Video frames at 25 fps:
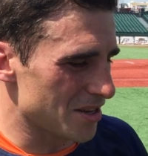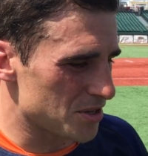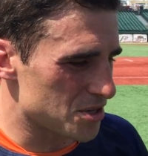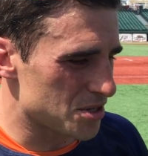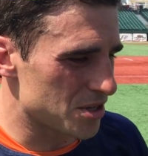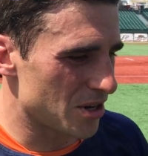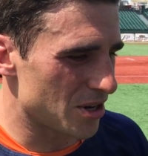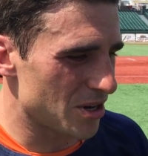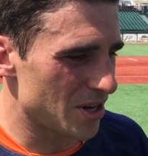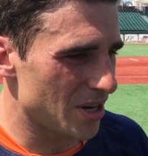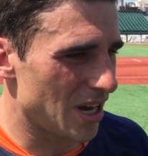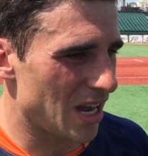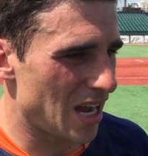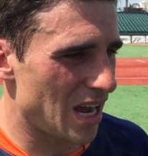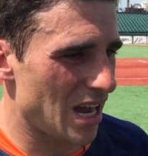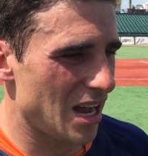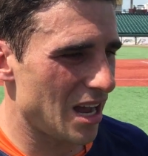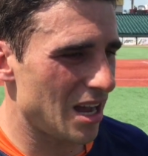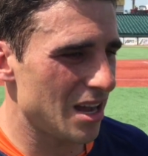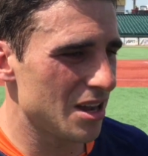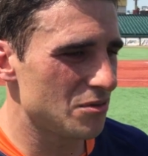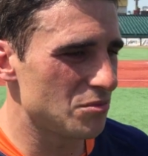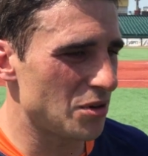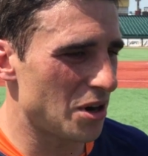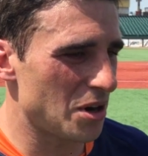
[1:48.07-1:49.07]
Yes, sir.
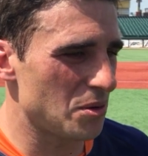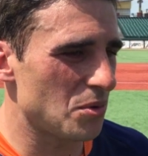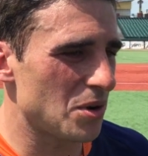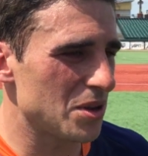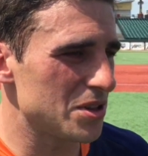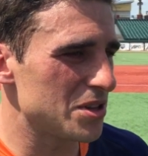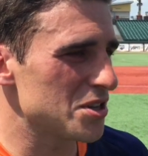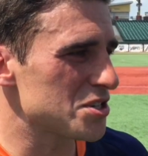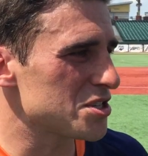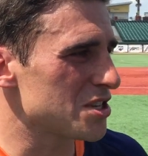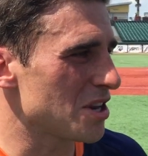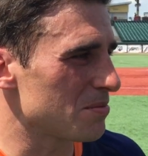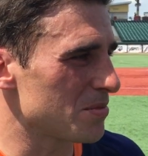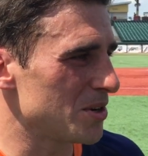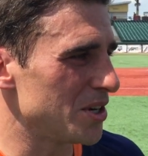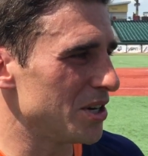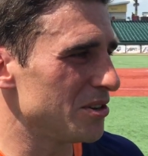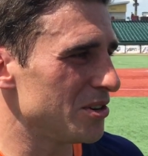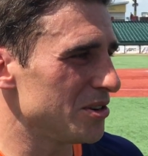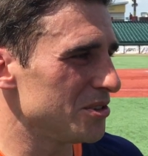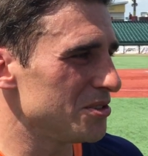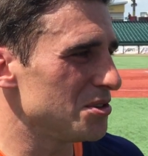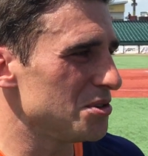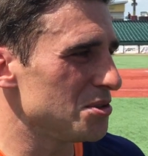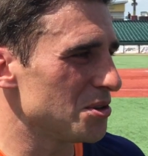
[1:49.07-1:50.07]
Running one this summer
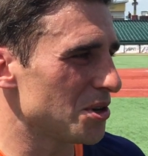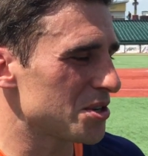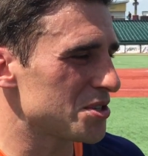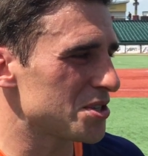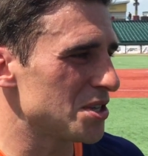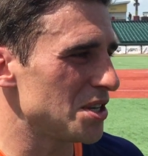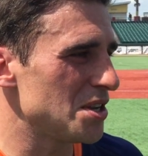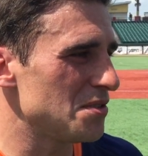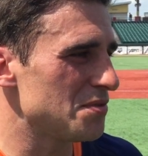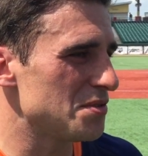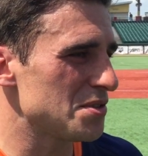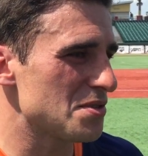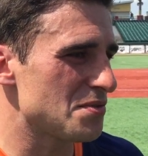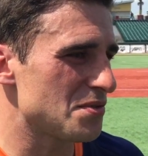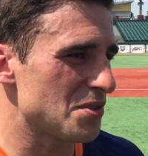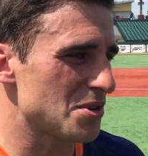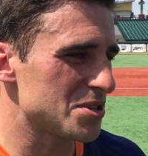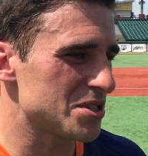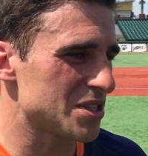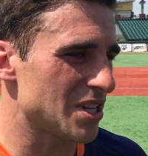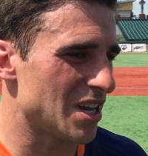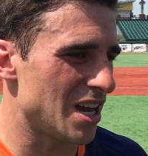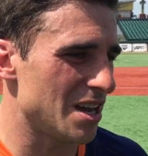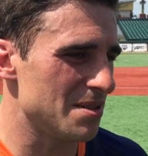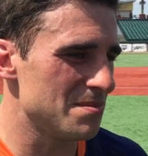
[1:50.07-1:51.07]
here in New York City for the
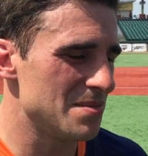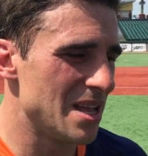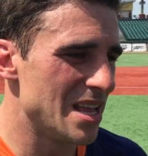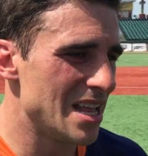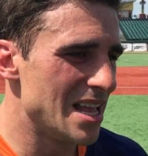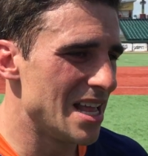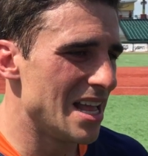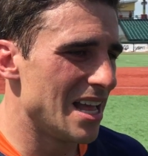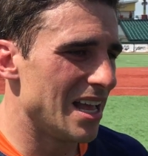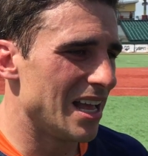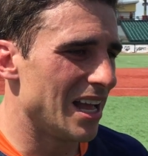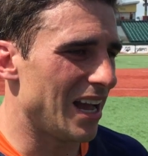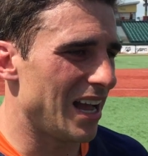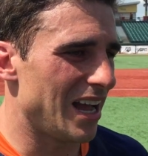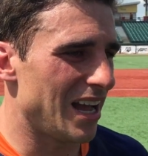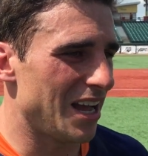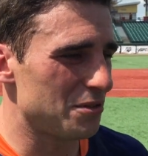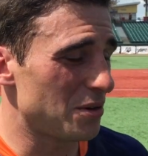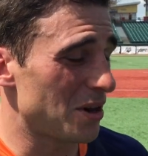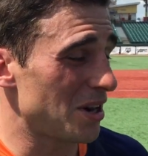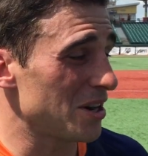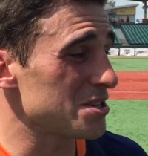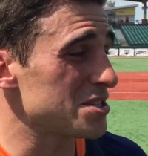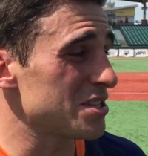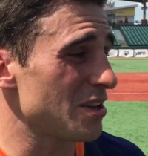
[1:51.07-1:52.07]
first time.
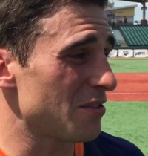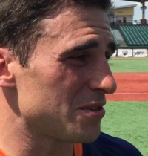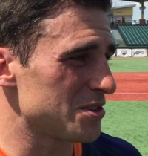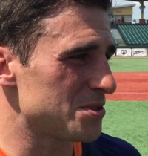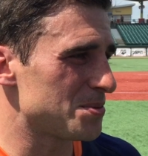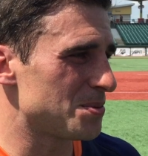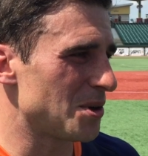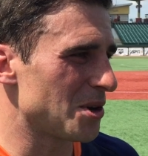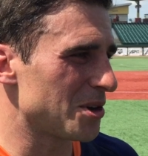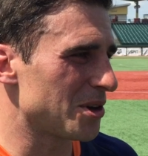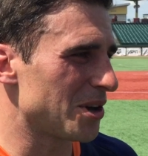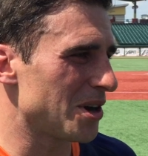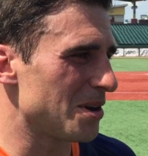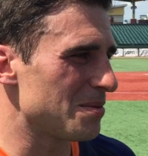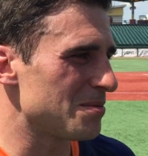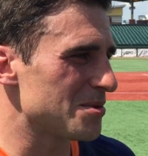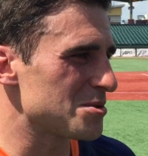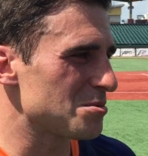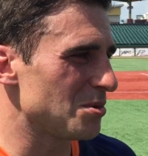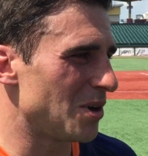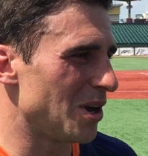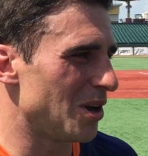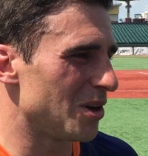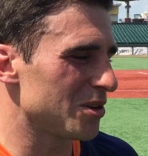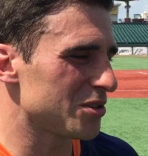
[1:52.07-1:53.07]
Running a sevens program
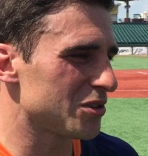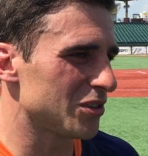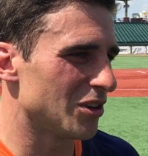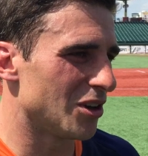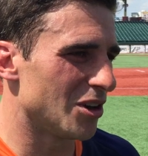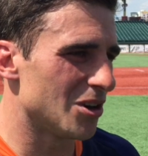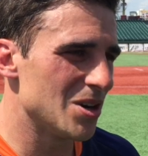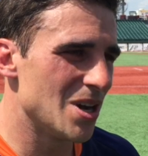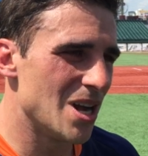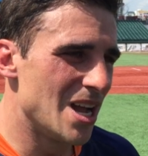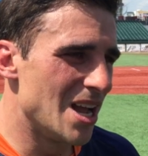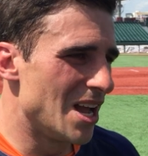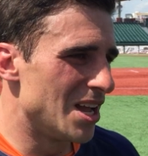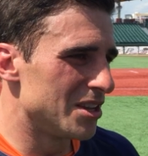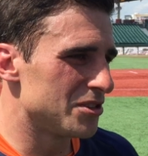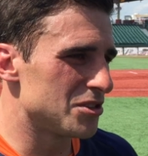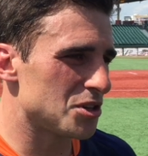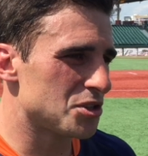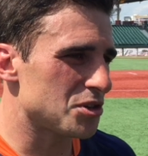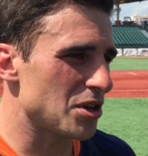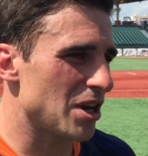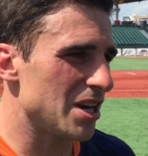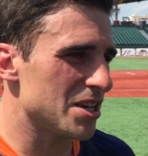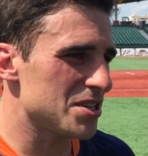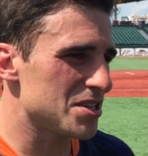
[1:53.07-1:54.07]
as well, so
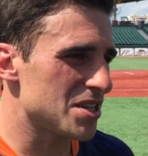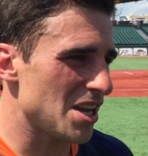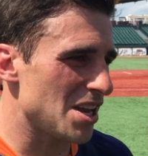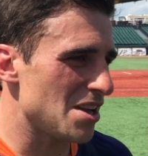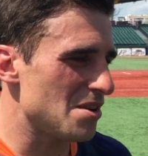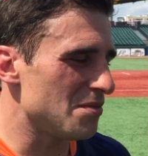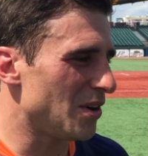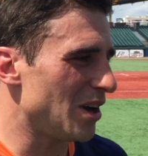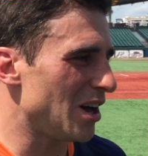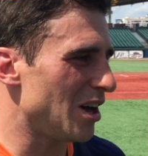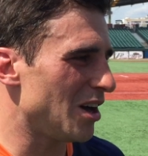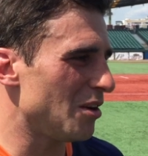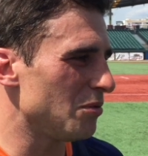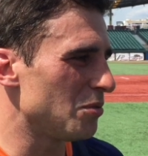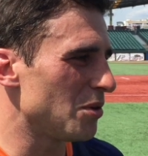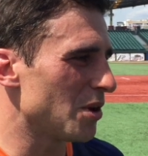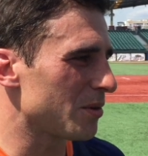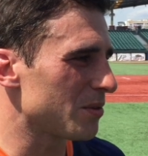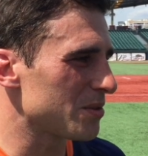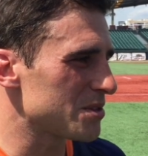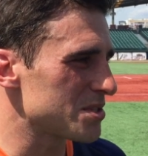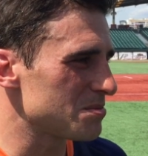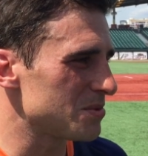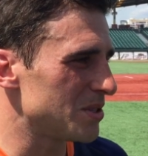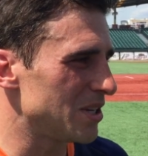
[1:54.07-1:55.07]
just trying to stay involved,
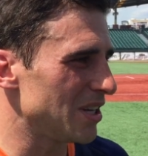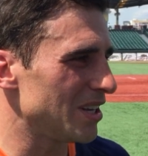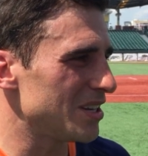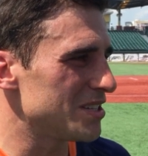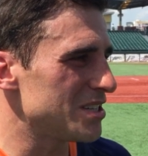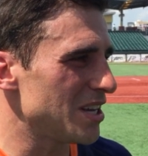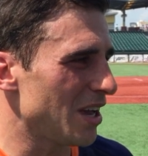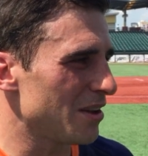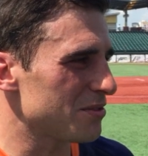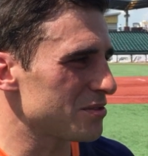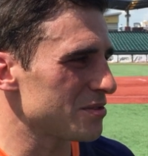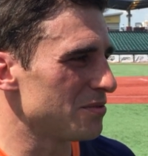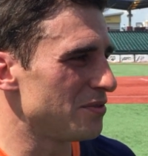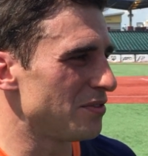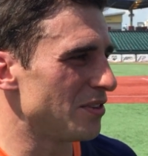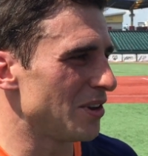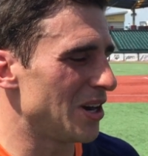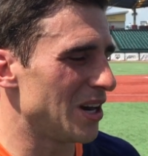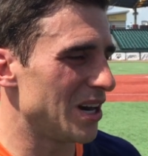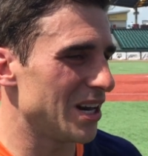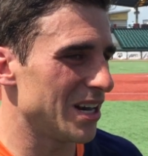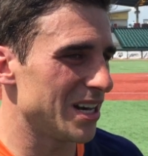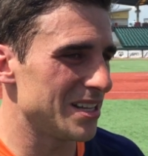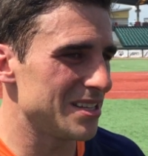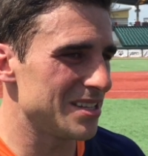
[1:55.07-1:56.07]
work with some kids, have some
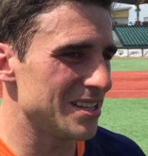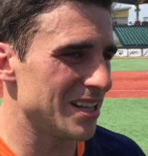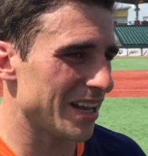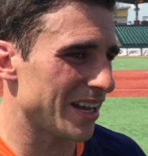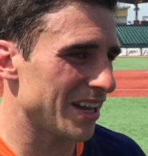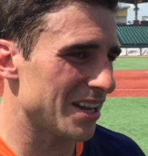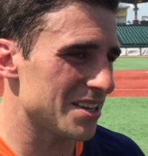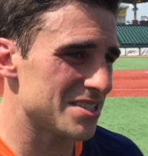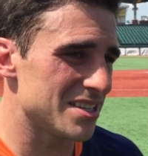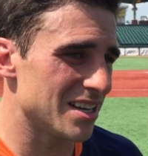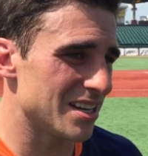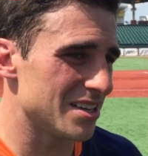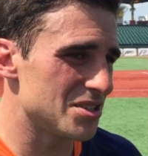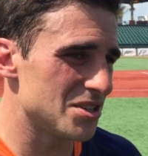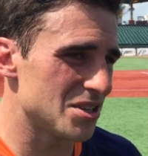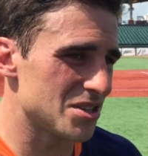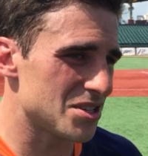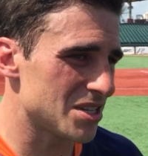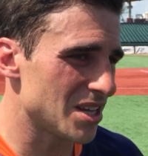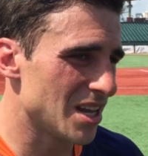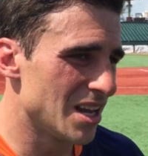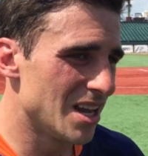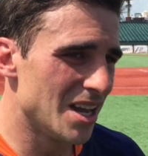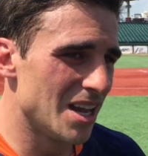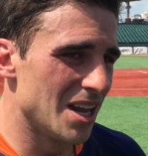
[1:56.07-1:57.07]
fun, and like I said,
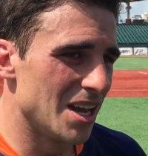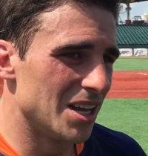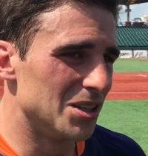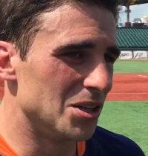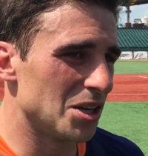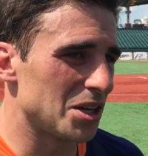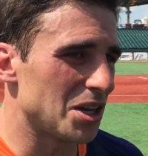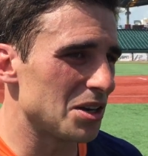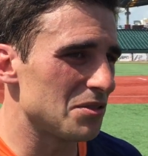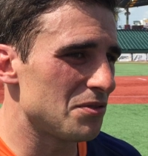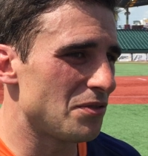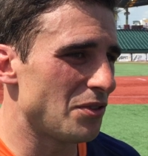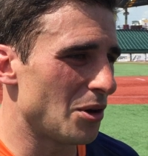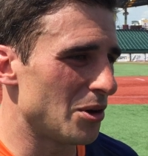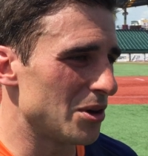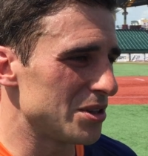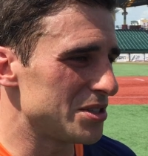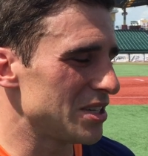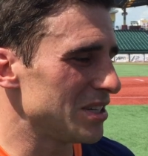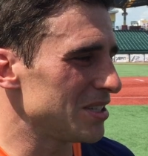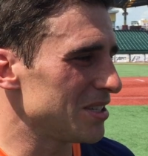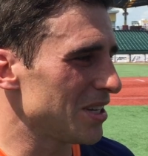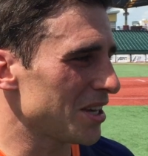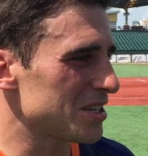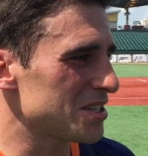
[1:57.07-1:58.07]
just looking
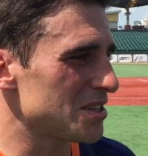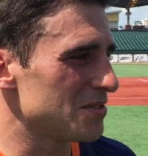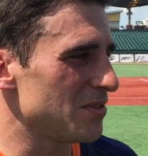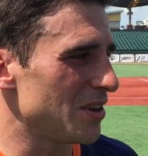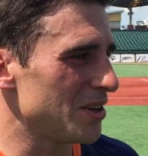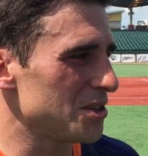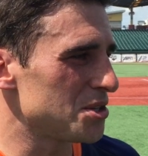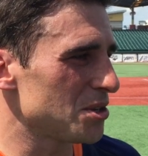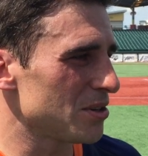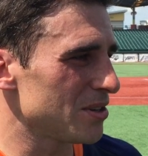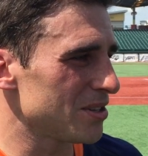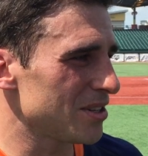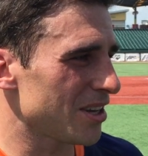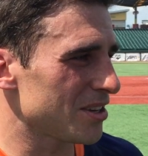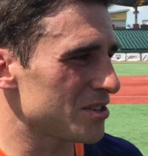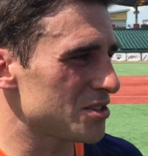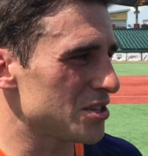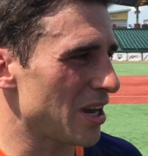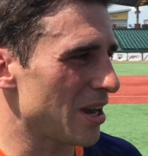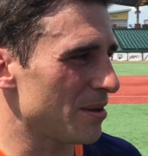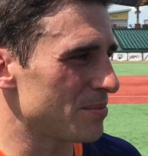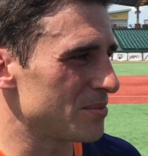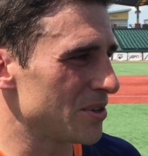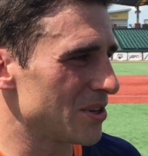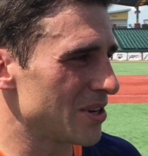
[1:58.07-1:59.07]
forward to the next adventure and
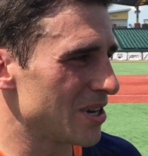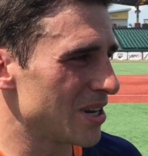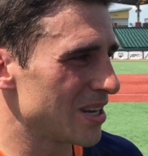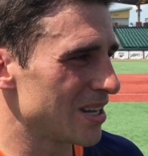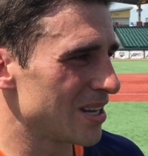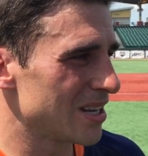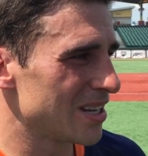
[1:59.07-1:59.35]
next chapter.